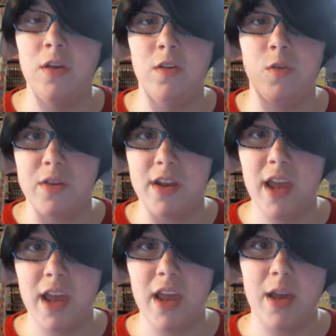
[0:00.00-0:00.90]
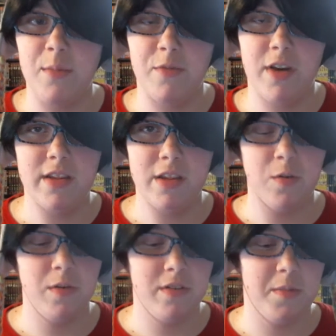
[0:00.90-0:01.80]
So today I am finally
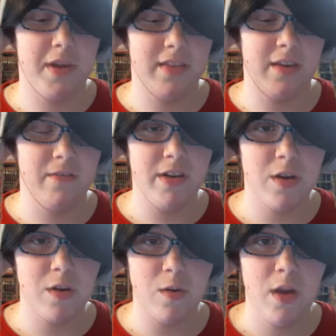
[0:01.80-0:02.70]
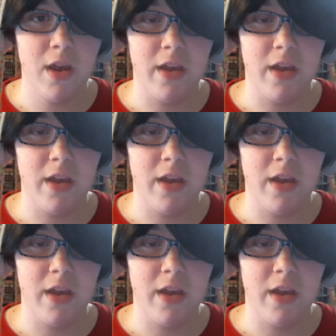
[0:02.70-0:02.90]
going to make that video